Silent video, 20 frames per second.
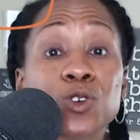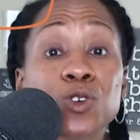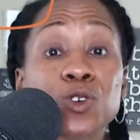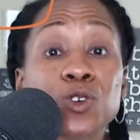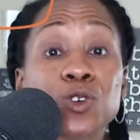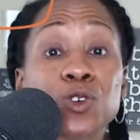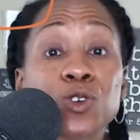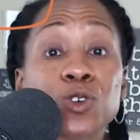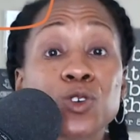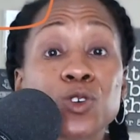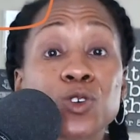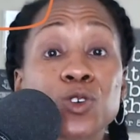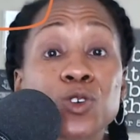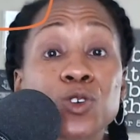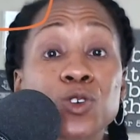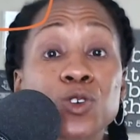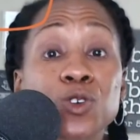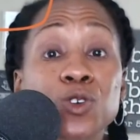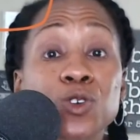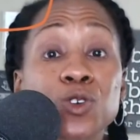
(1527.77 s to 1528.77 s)
if we knew
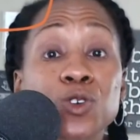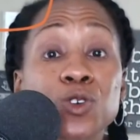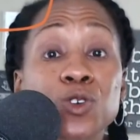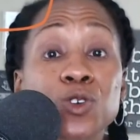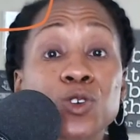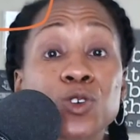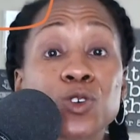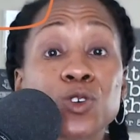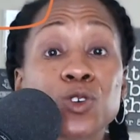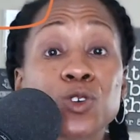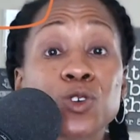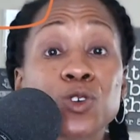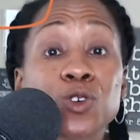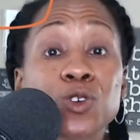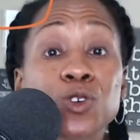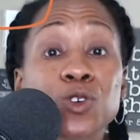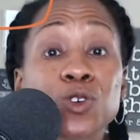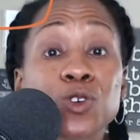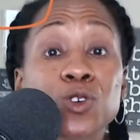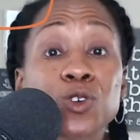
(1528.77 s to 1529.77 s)
that that's how you start a
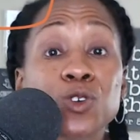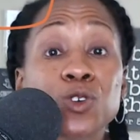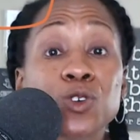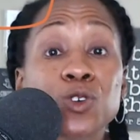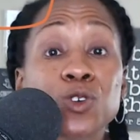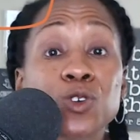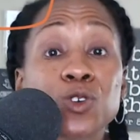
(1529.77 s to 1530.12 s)
business.